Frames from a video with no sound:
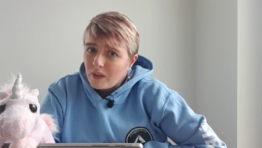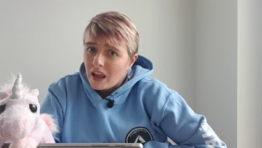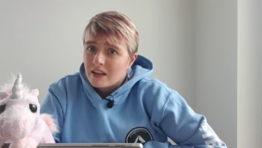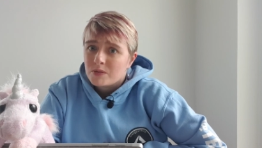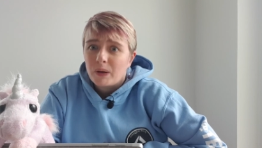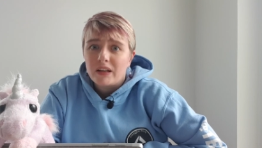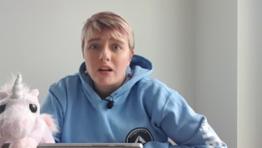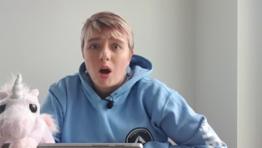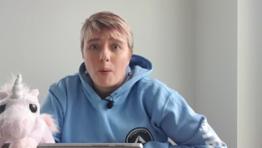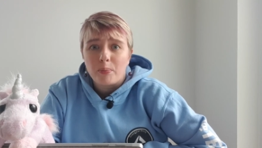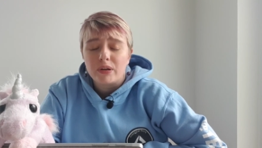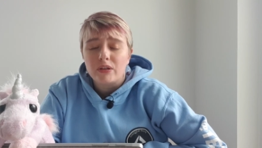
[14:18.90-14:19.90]
It's been
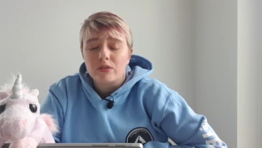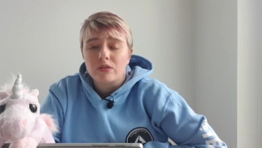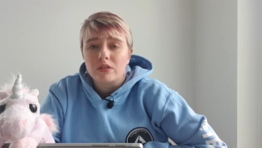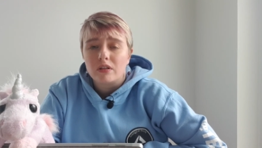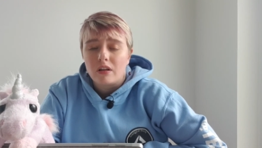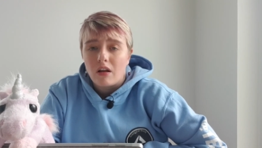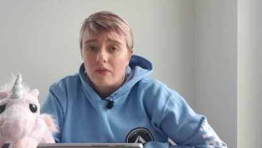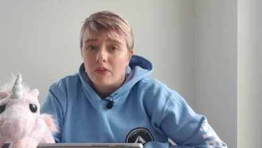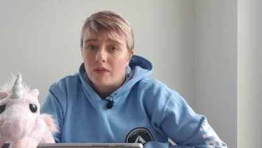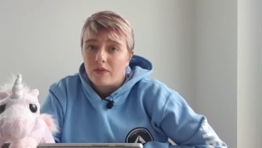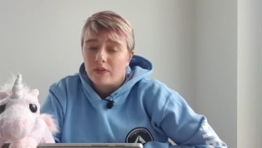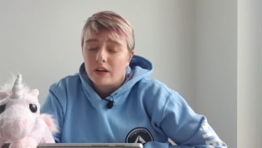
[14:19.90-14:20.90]
a pure love
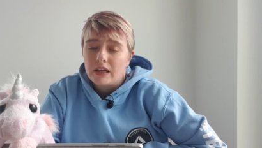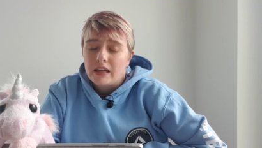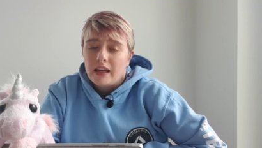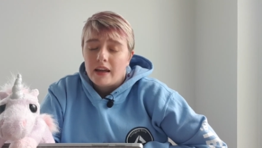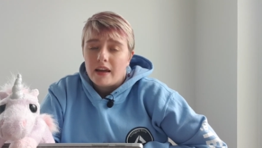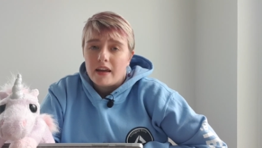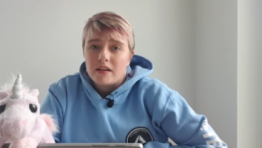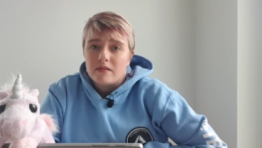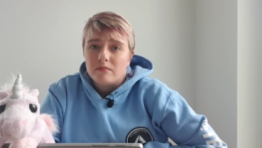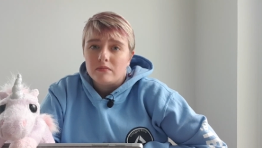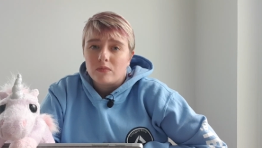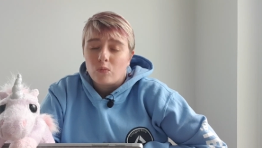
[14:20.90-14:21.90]
of
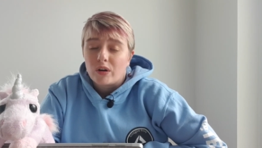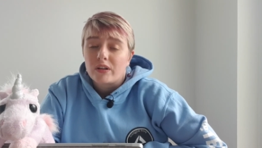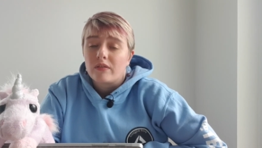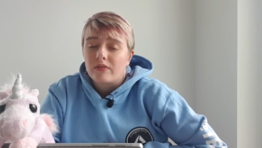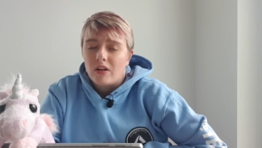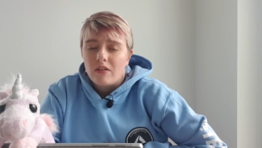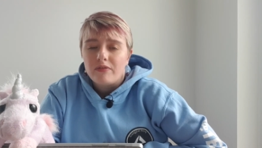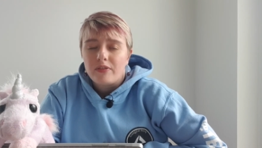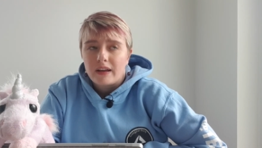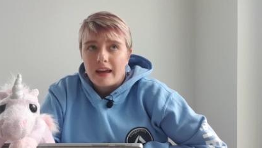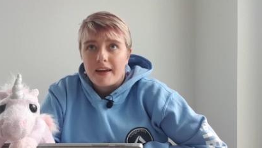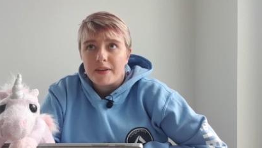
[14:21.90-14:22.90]
work of love.
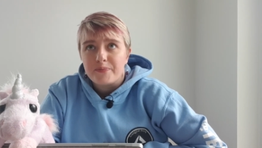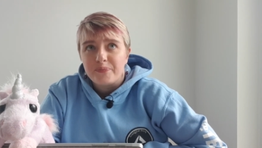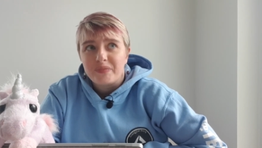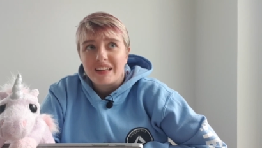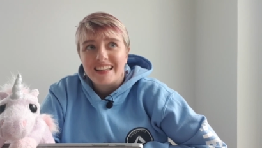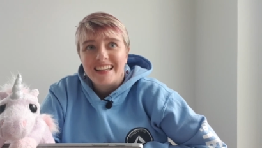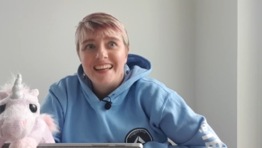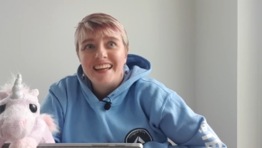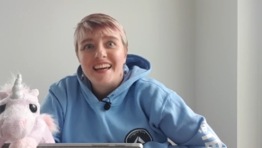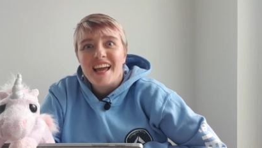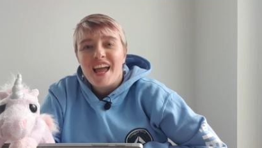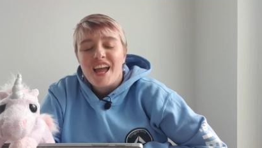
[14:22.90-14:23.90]

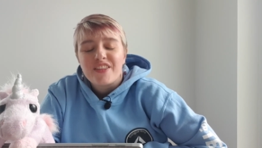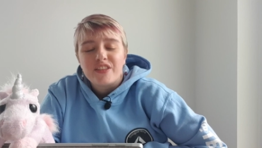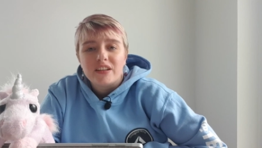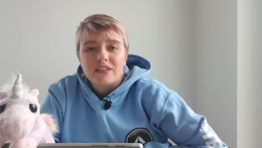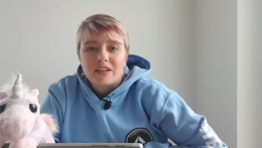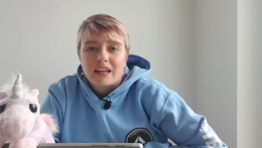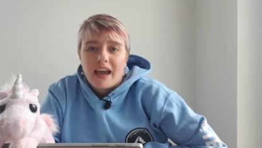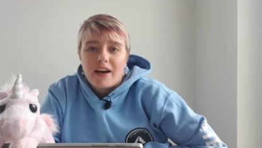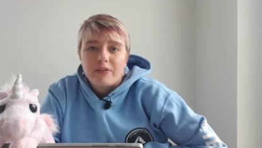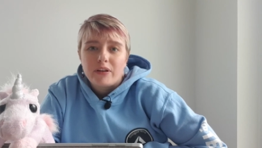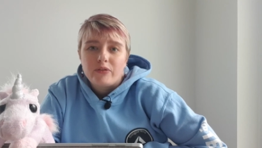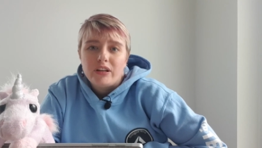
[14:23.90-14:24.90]
The
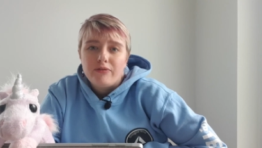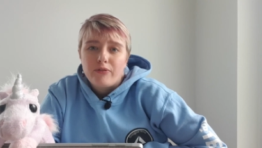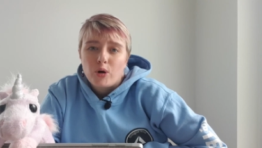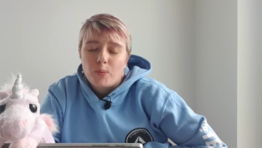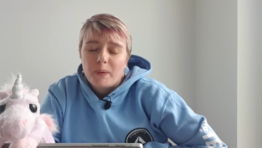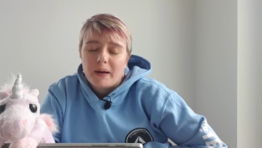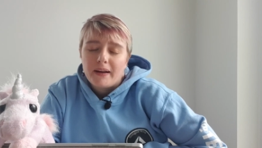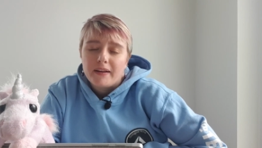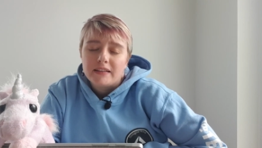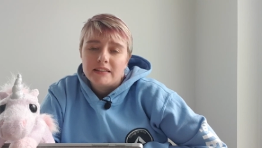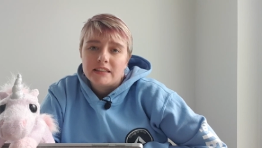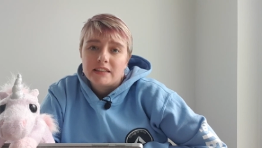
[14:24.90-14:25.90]
cafe refurb,
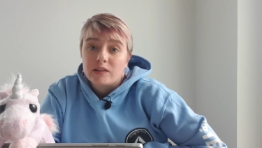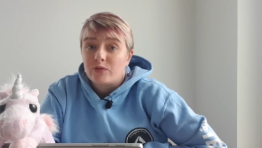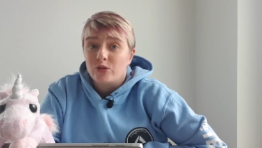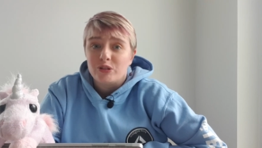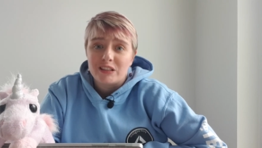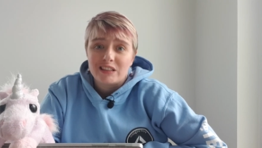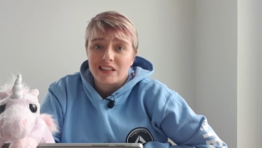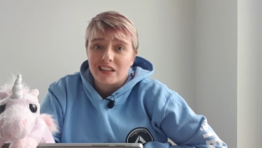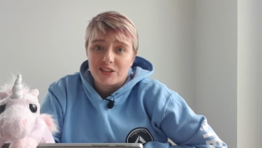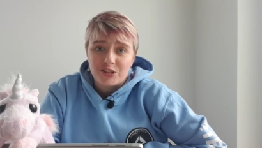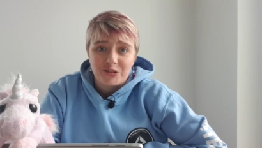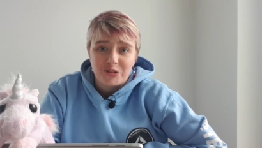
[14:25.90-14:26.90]
and the food is
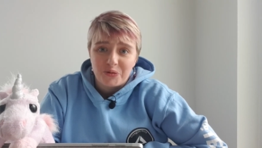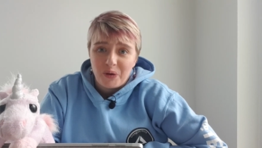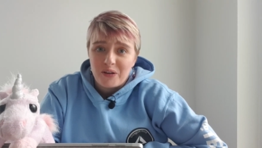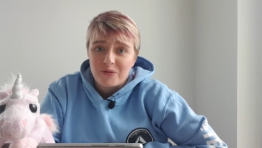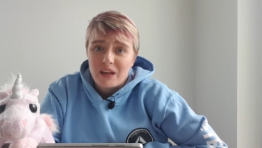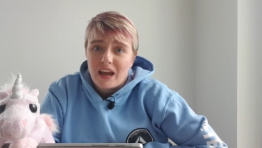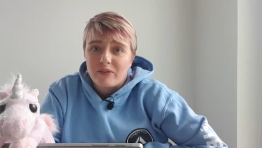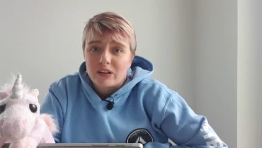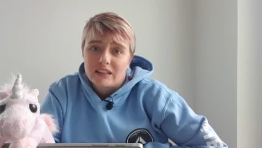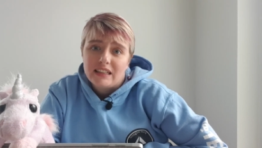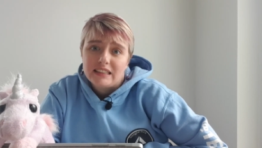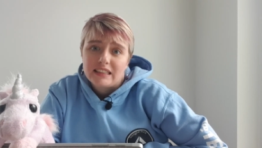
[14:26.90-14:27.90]
delicious as well. They have a
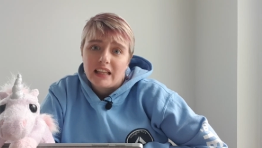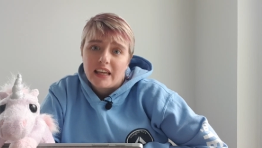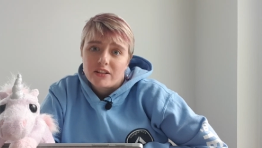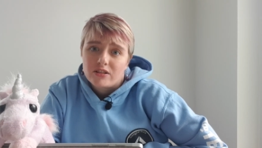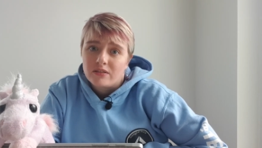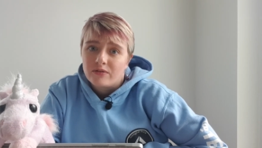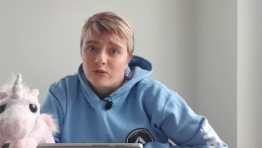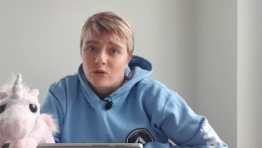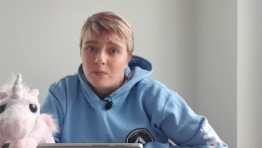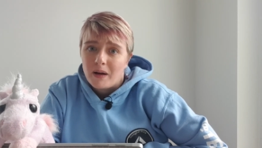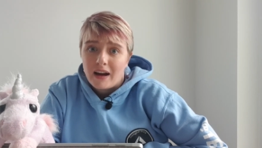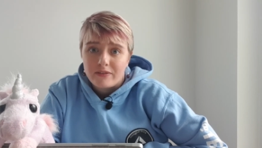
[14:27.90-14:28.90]
great selection
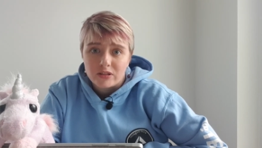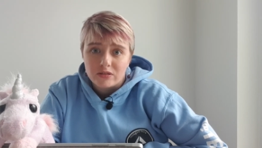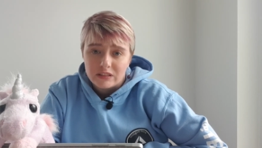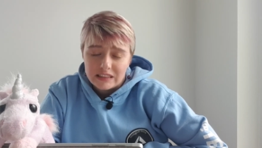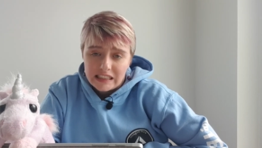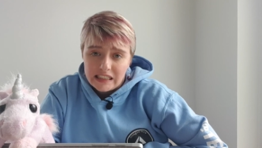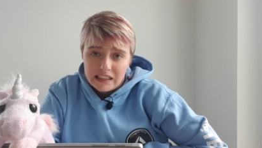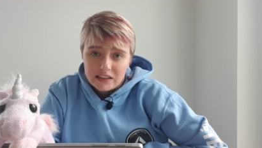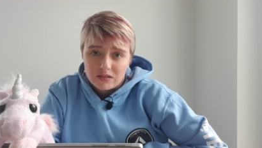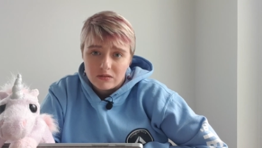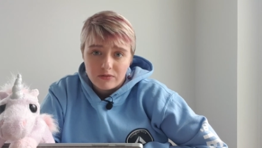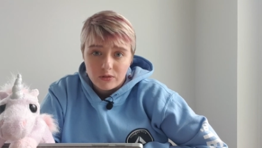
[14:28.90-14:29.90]
from afternoon
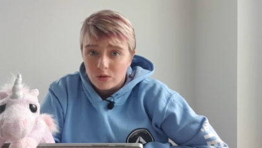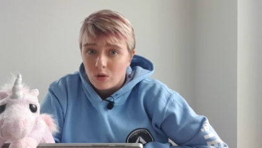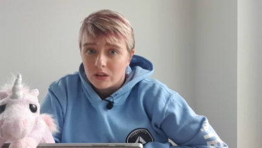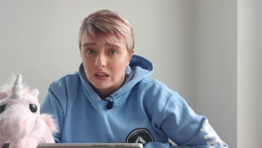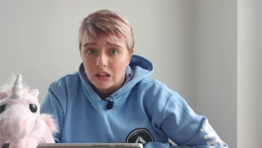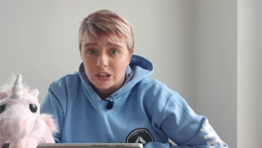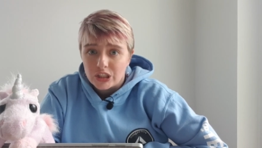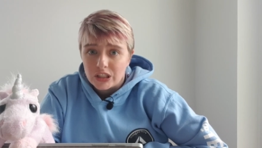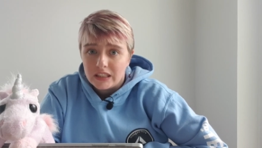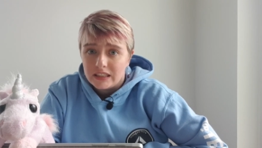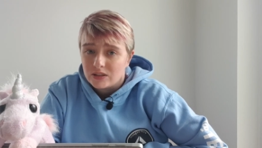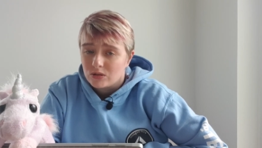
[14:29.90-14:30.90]
teas to full-on
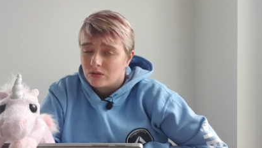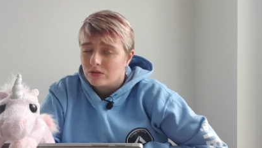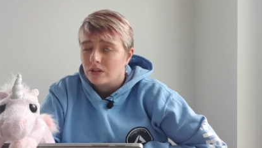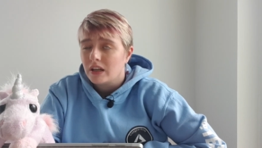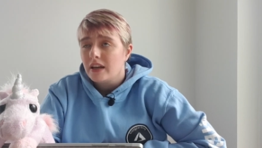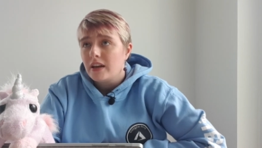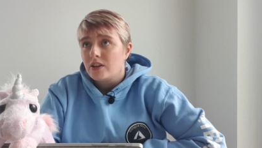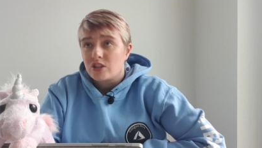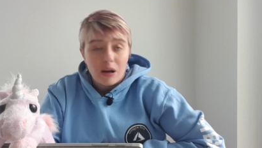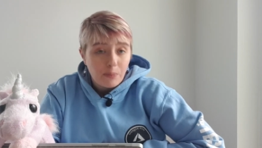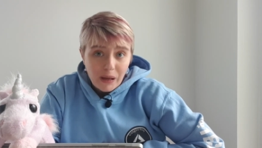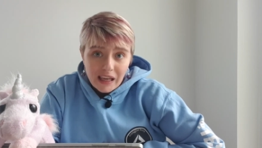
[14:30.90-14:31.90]
lunches to
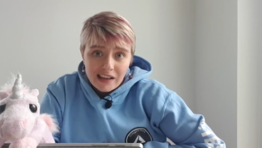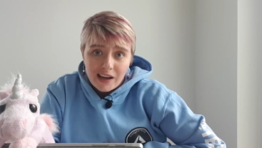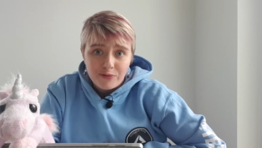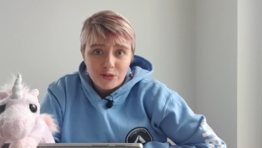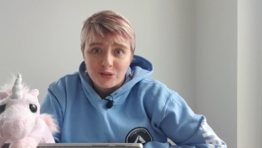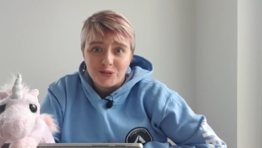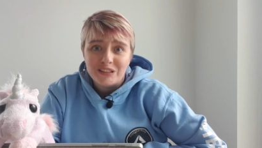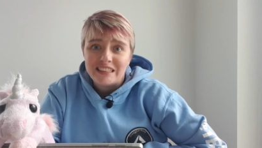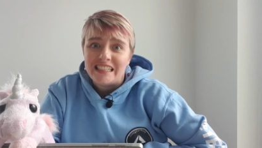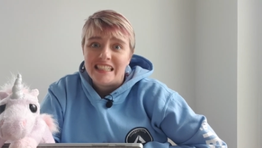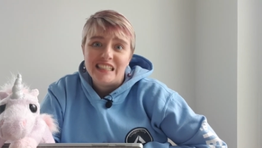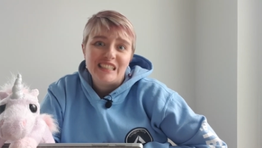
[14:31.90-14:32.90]
champagne afternoon
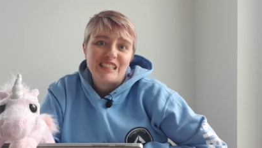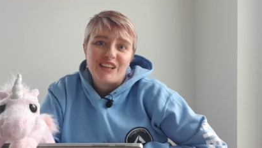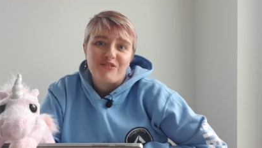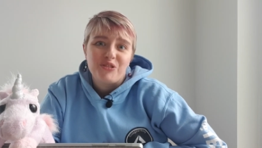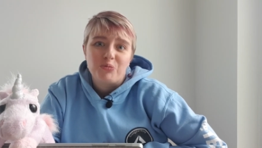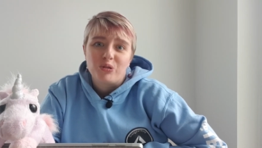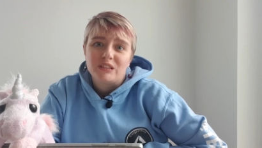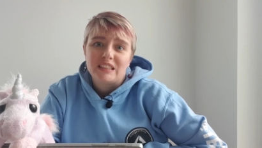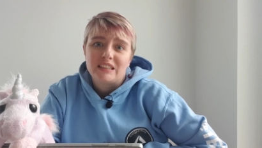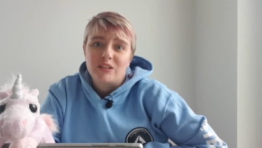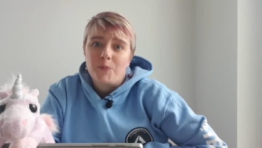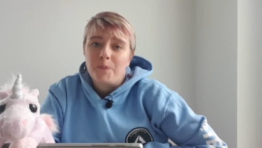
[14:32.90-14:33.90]
teas if you
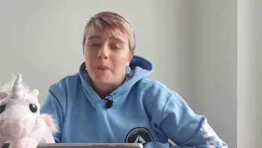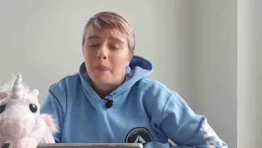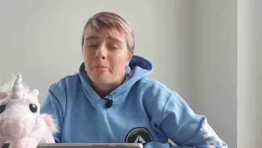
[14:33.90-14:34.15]
wanted them.